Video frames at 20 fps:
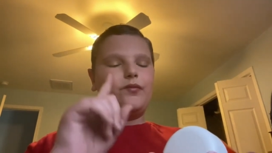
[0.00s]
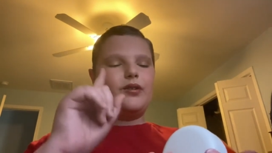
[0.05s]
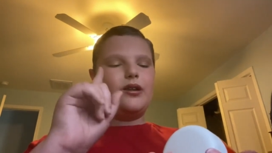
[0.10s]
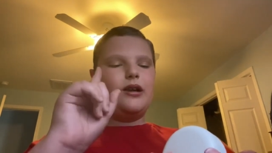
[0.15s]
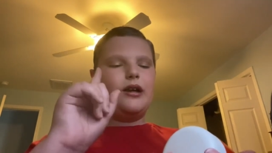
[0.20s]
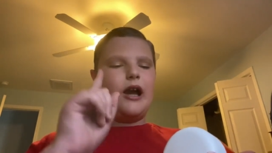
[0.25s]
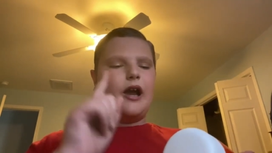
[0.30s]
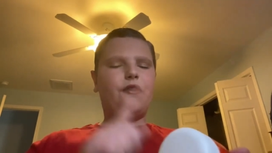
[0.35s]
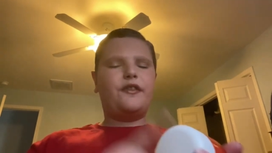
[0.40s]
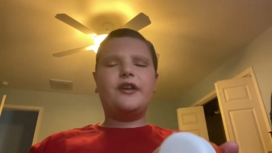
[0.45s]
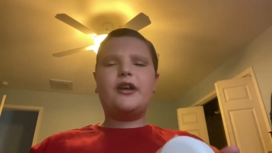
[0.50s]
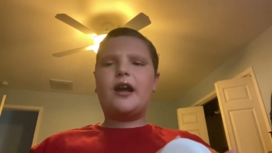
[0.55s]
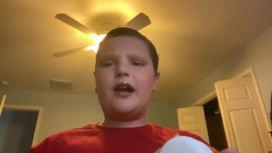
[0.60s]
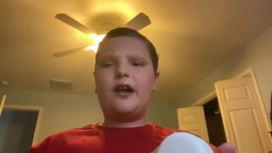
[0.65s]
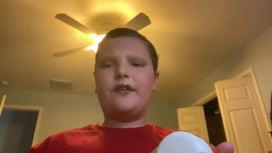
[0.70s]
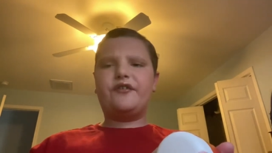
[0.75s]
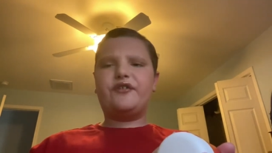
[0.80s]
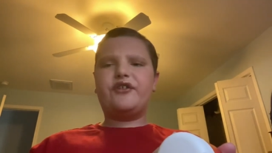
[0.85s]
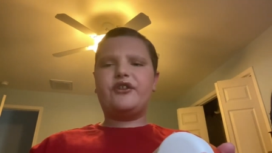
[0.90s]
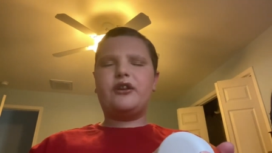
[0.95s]
I think I got
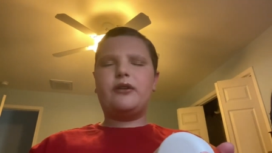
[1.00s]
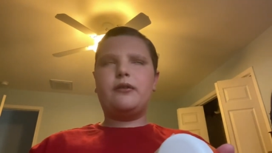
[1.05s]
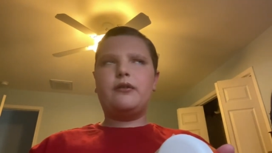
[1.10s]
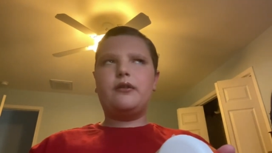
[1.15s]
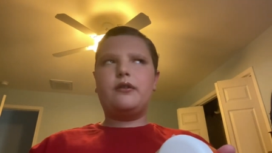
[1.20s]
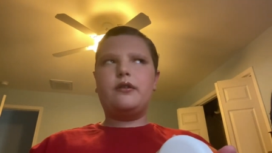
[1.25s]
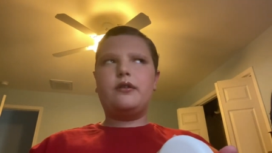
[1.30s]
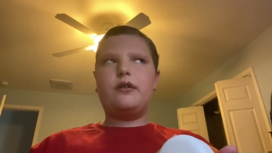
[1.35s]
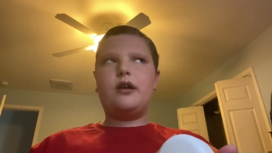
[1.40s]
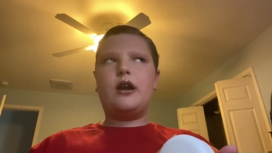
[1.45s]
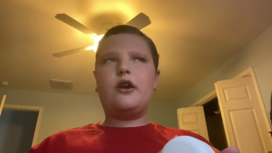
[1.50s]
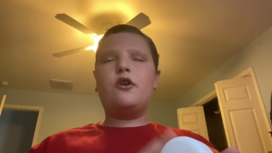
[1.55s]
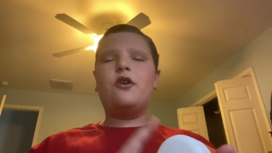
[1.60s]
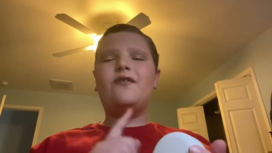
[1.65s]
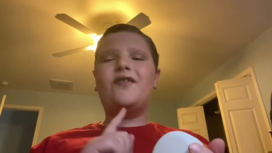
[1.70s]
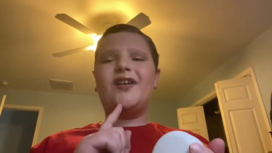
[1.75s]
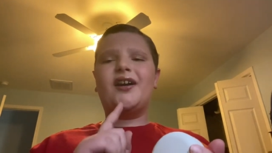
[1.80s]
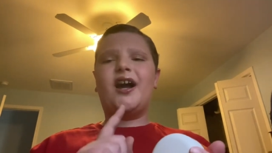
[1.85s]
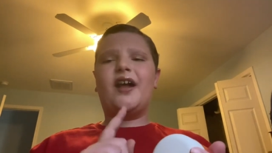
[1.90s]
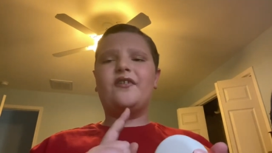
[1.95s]
this... I don't know if
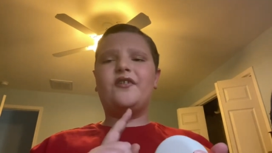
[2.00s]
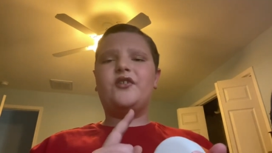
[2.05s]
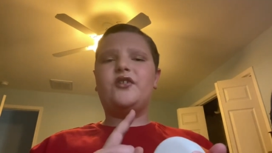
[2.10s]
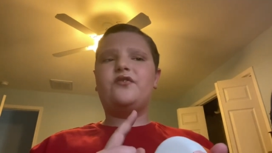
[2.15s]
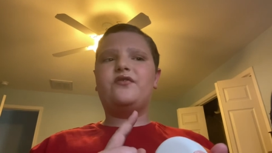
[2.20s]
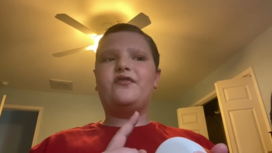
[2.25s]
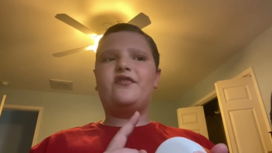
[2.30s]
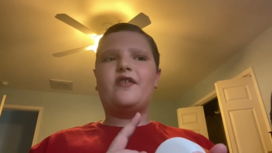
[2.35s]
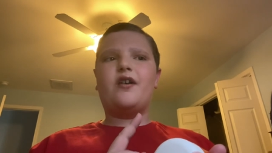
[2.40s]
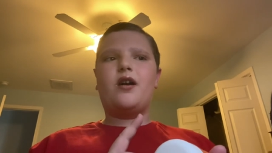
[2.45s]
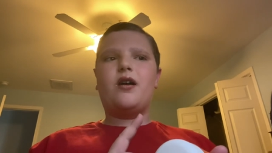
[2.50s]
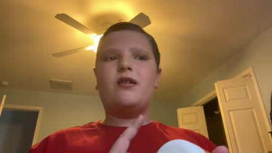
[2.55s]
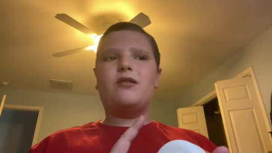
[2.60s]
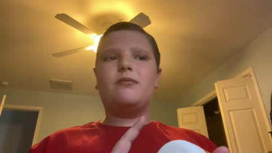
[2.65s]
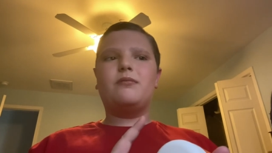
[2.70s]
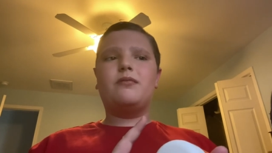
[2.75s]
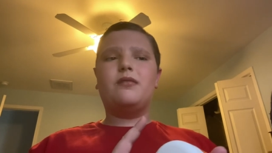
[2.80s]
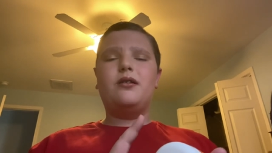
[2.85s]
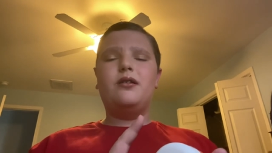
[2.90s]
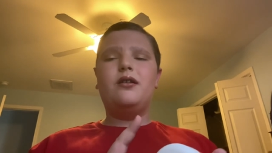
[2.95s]
I got this
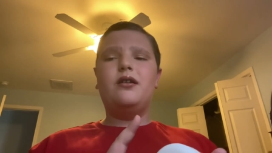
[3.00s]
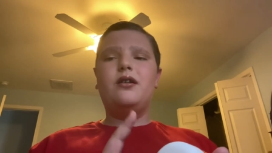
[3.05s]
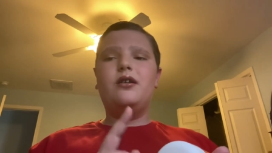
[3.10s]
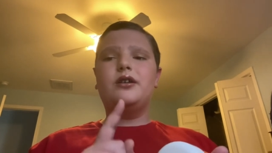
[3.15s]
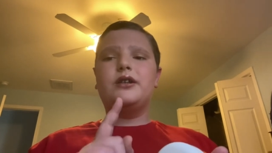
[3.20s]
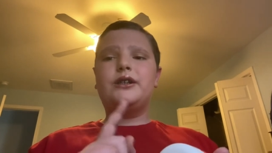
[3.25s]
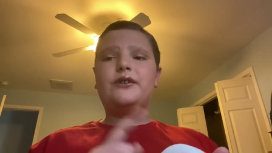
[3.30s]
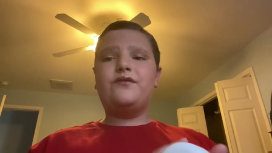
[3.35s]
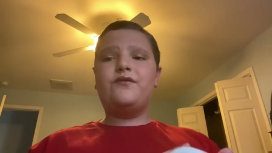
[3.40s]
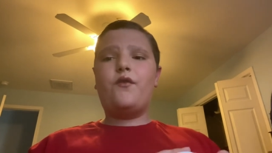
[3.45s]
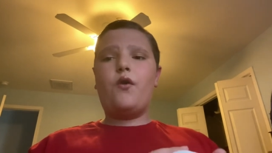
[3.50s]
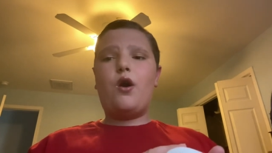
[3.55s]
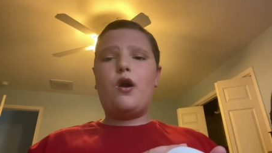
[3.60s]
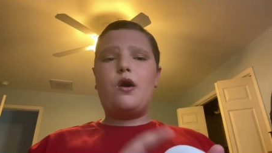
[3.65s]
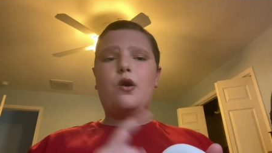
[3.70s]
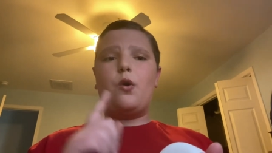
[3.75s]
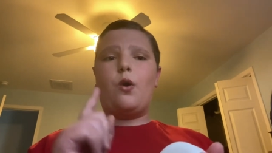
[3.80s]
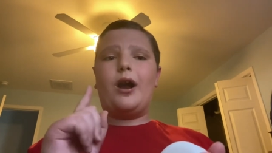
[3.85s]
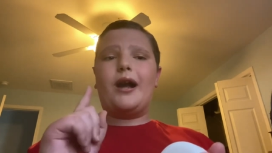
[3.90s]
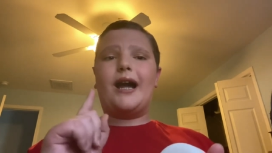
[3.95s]
from Sephora
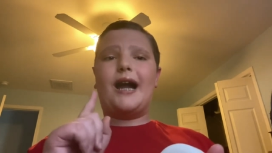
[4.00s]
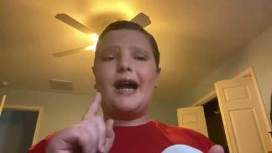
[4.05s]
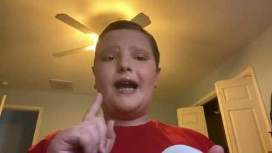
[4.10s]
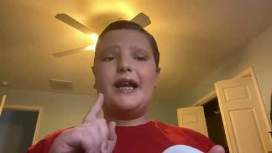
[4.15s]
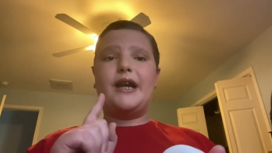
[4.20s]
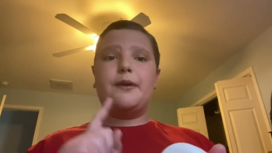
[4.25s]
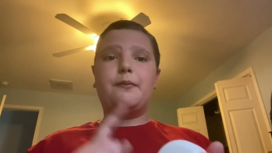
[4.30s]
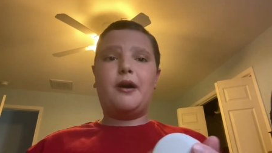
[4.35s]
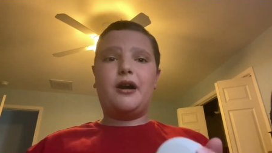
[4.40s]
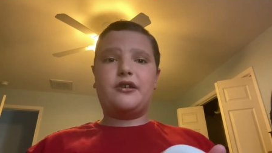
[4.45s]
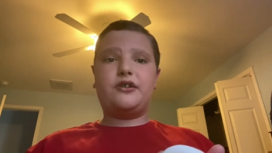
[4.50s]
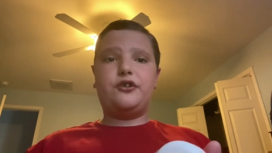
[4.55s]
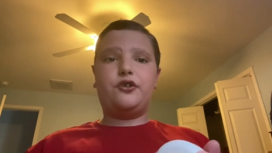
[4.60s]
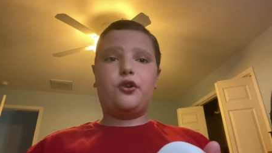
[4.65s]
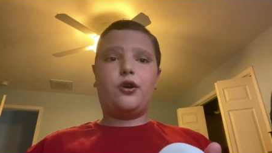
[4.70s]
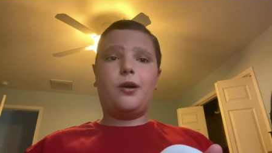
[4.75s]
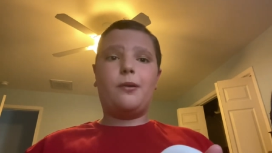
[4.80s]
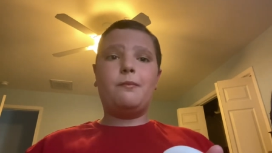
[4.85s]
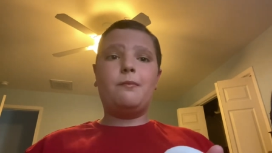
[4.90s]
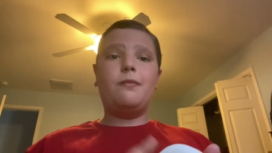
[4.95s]
or I got it in the
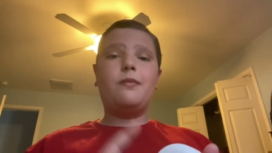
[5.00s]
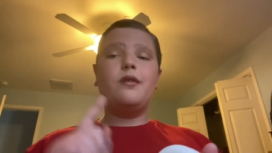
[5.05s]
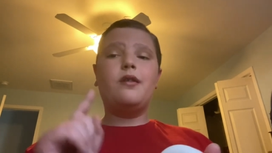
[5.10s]
BoxyCharm.